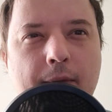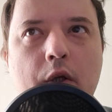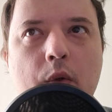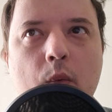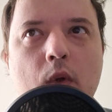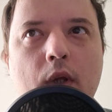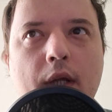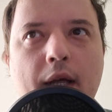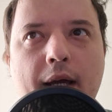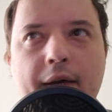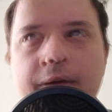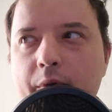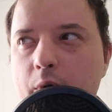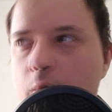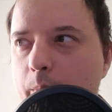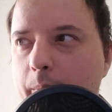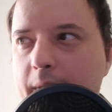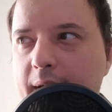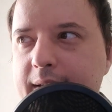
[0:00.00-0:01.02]
You will have
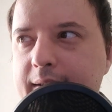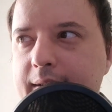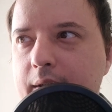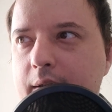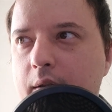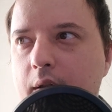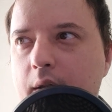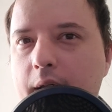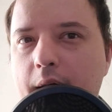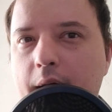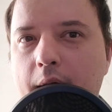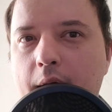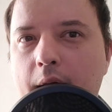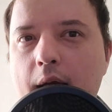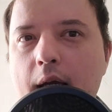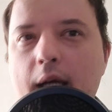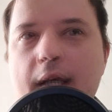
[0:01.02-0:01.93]
to basically